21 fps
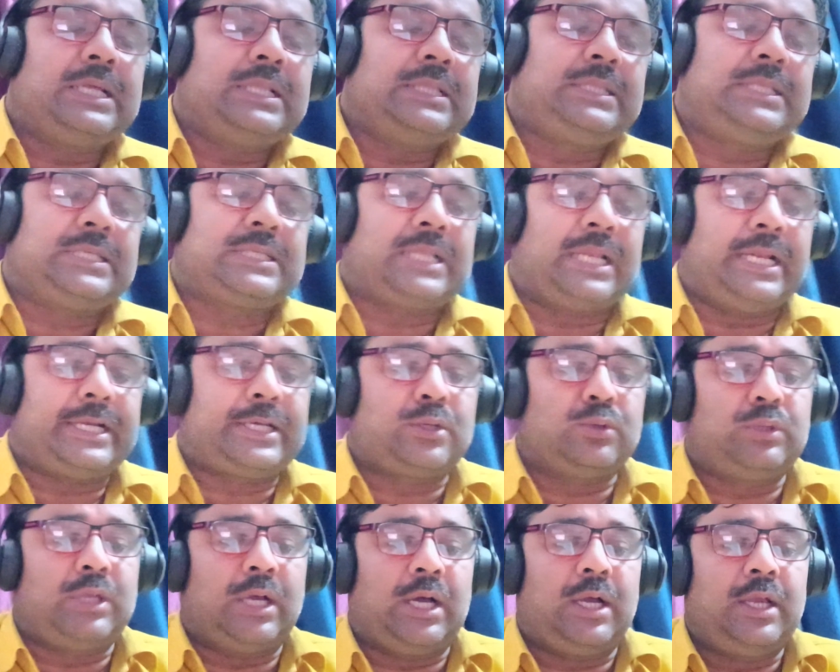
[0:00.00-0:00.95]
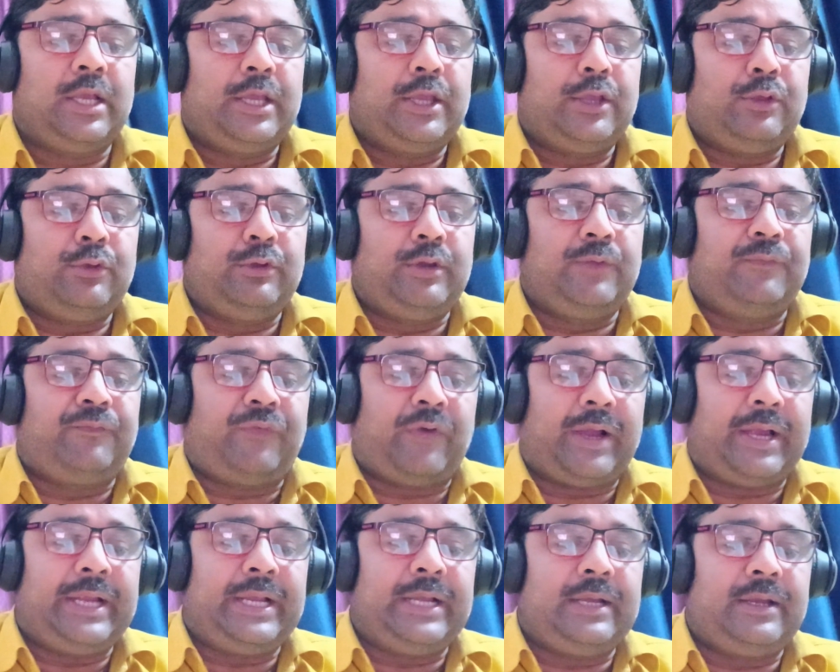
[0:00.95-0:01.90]
This led to the
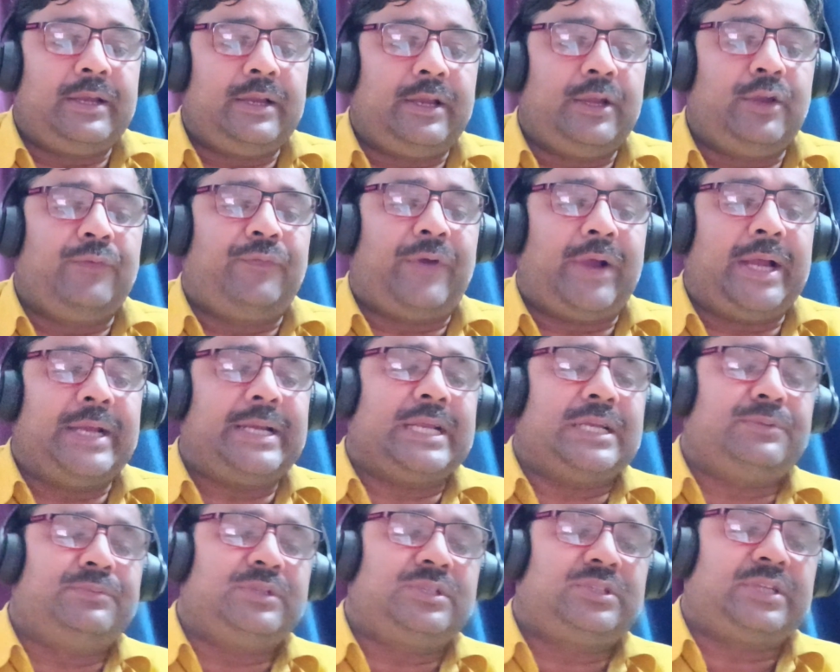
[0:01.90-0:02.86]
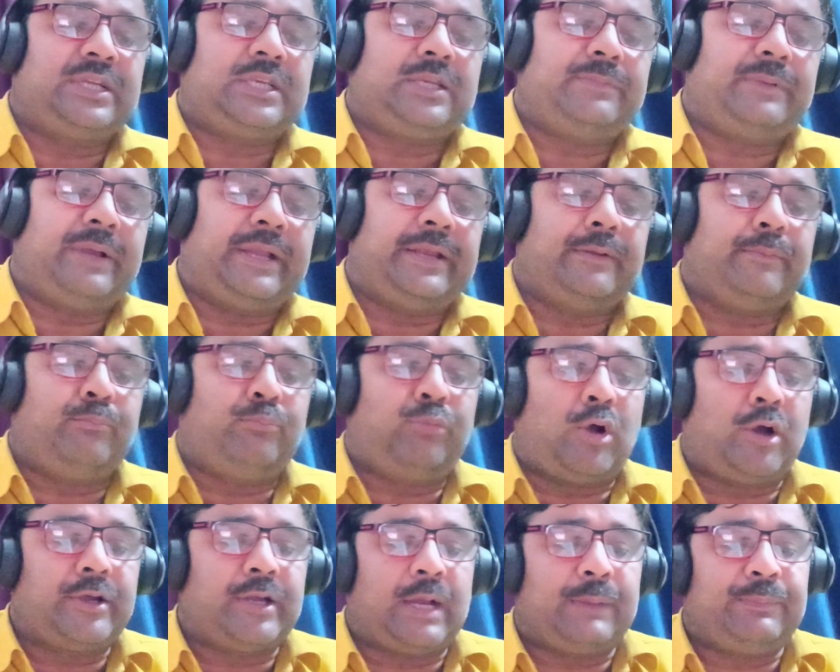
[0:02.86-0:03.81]
unified administrative and
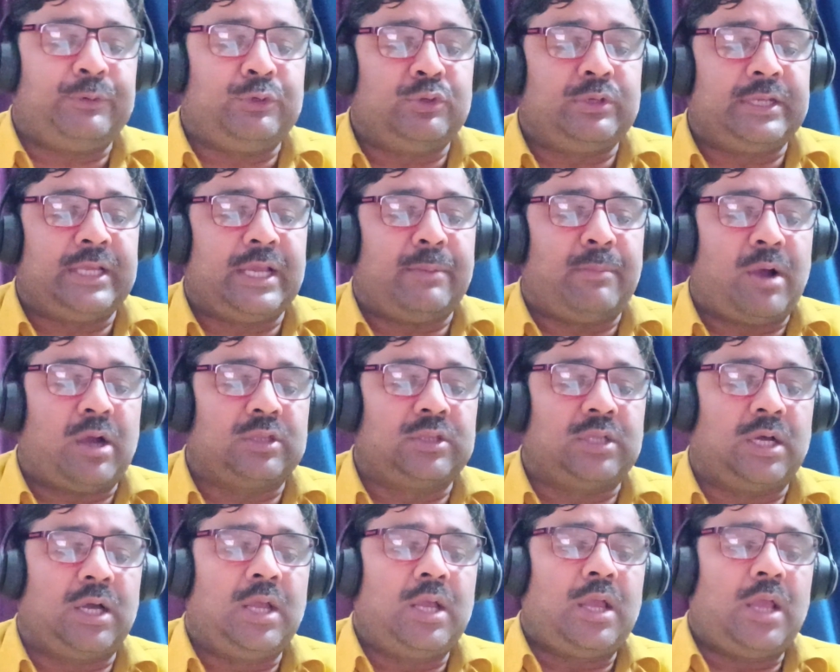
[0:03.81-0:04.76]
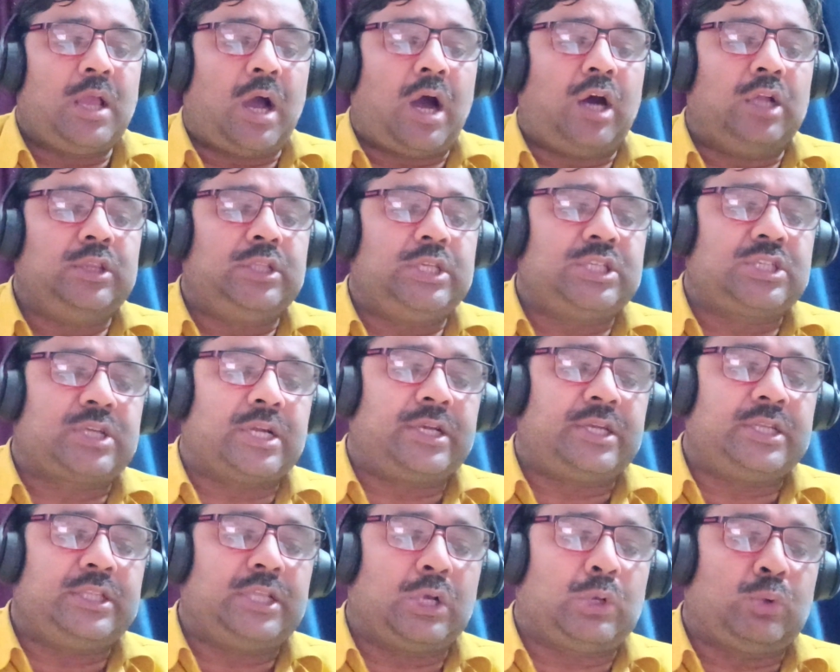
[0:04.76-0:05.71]
bond of unity among all these
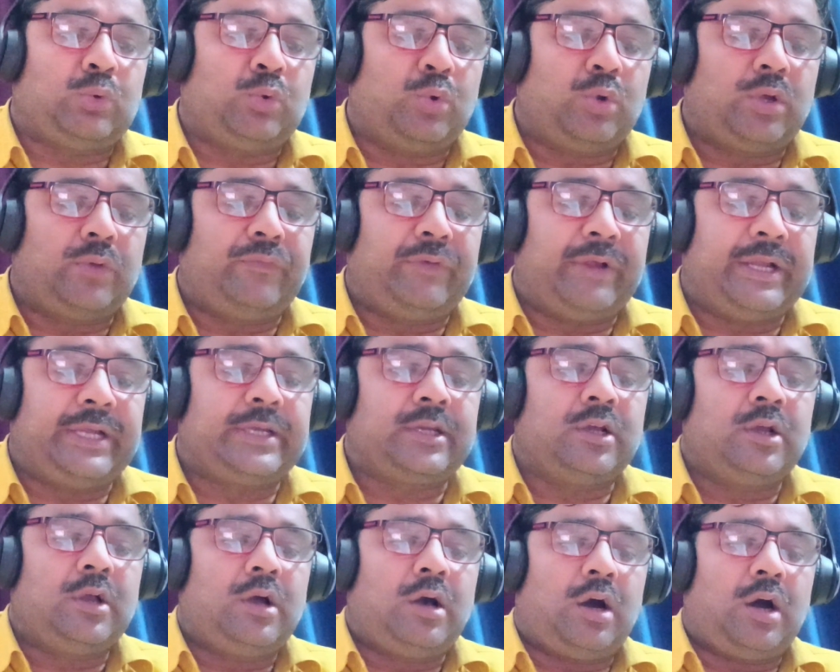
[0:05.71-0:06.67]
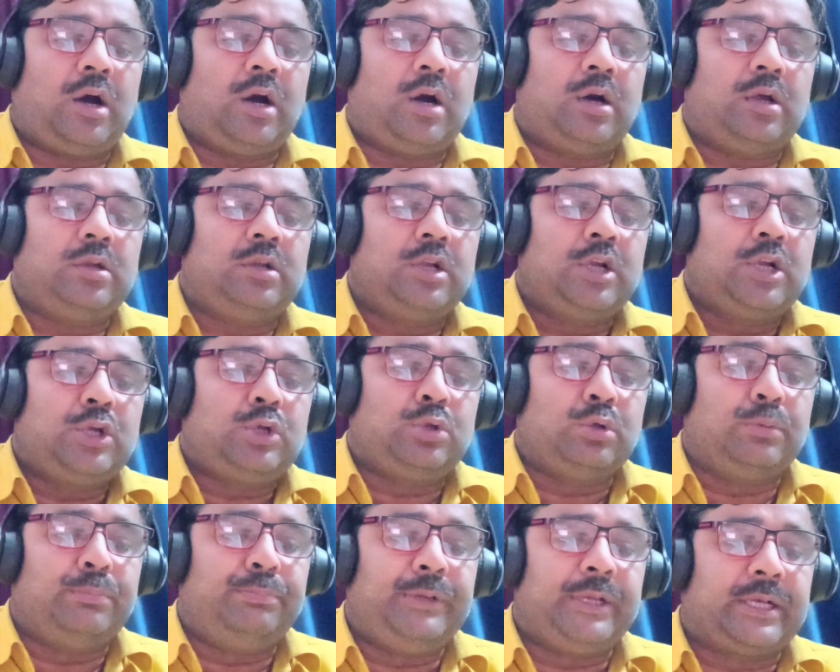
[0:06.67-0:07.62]
countries. The code went on
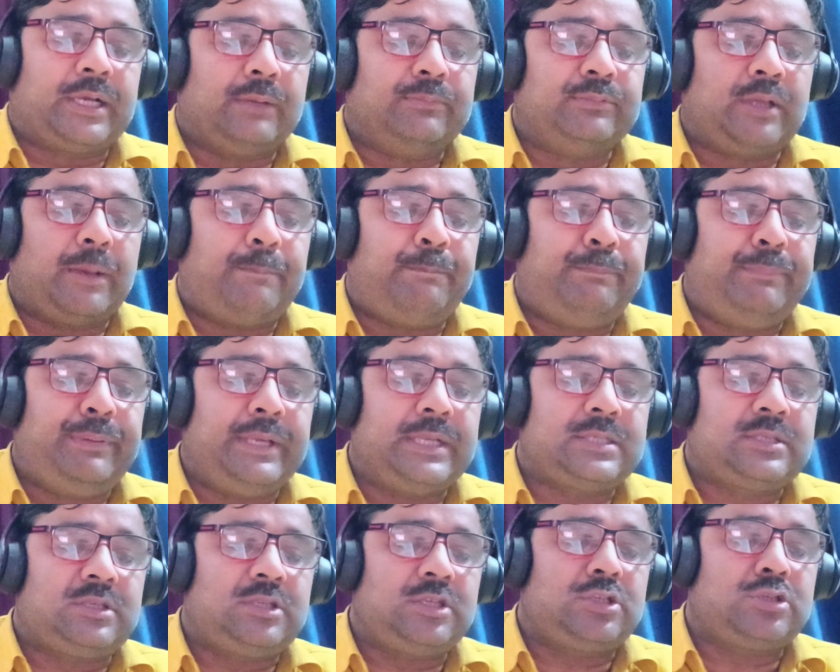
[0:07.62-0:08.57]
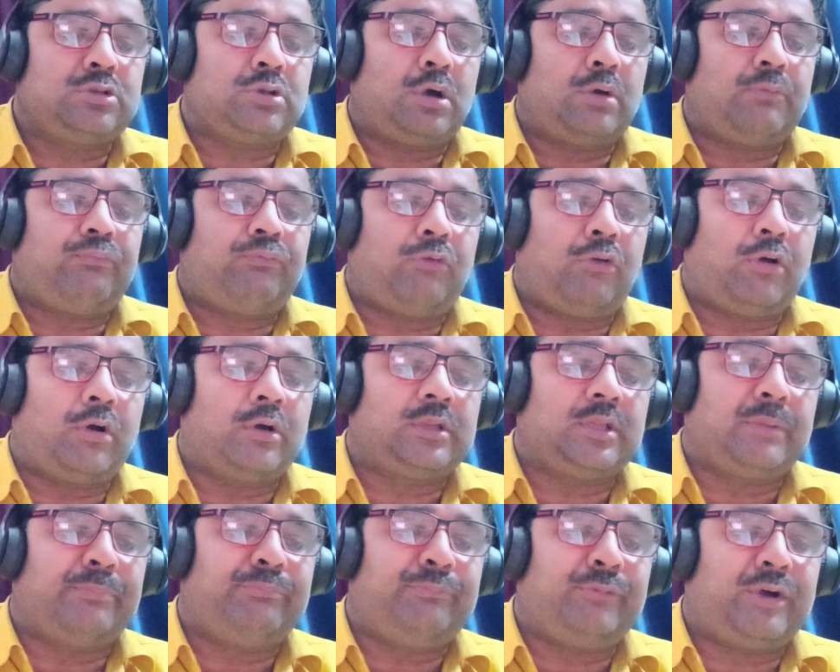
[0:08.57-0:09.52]
to become the basis for
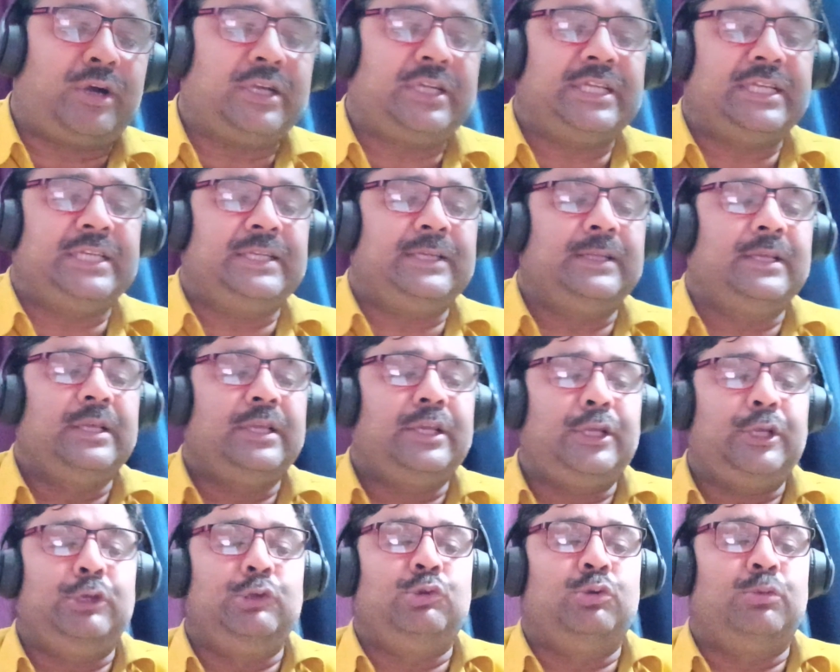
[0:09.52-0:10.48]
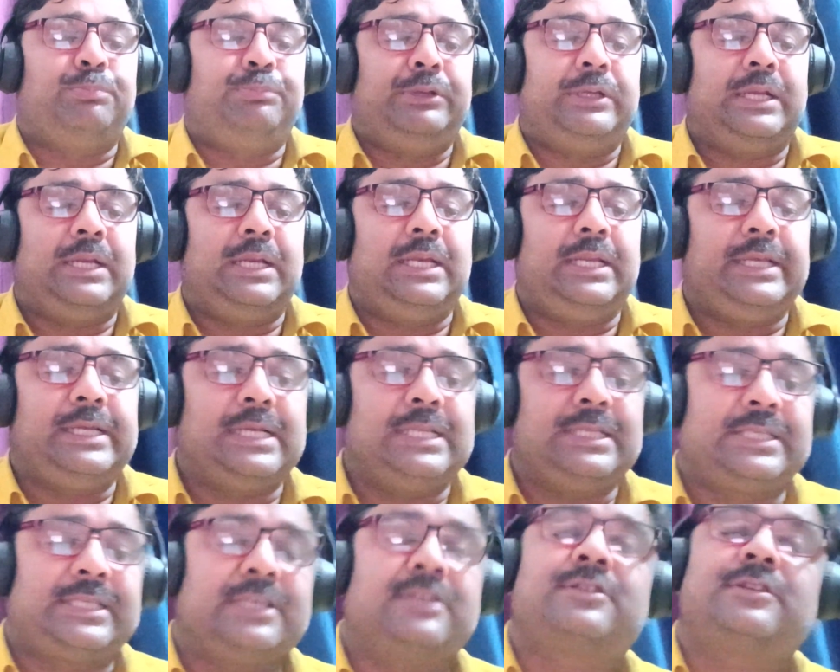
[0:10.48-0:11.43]
the modern European
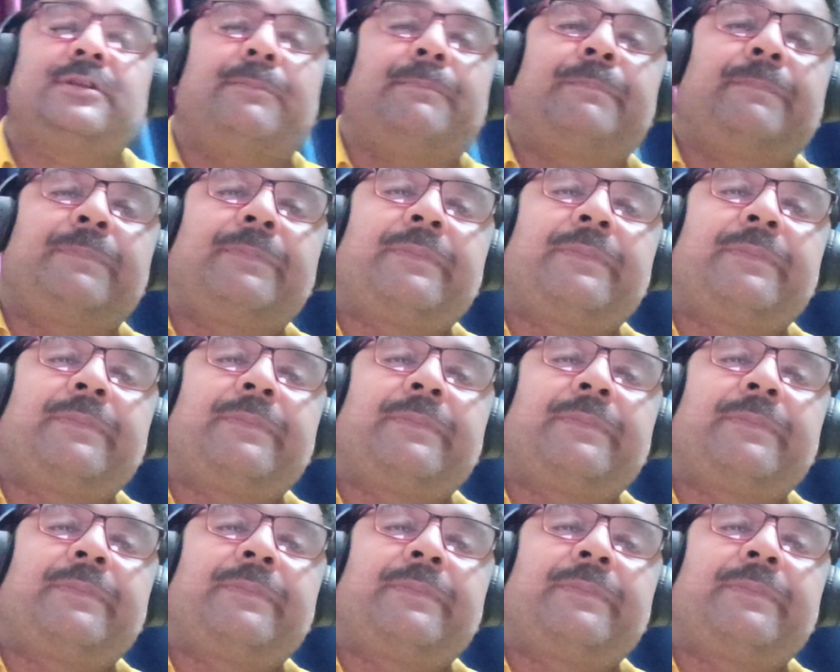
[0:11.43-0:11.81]
legal system.